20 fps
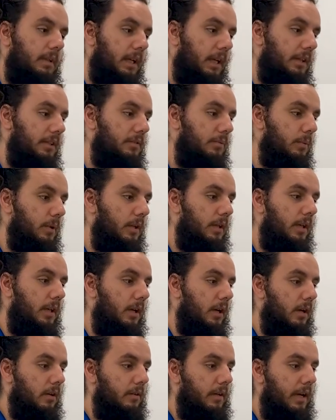It's working
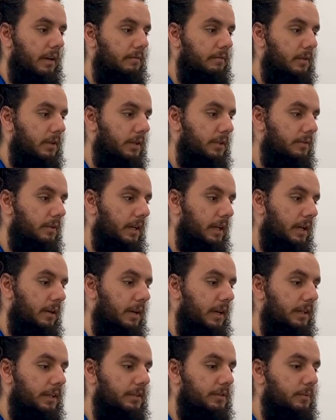all right for us right
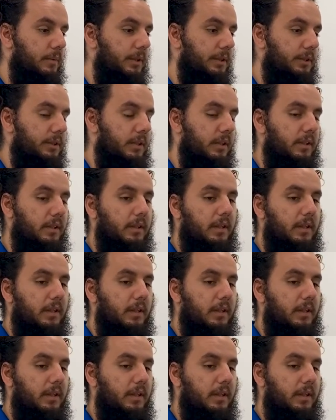now. I just wish,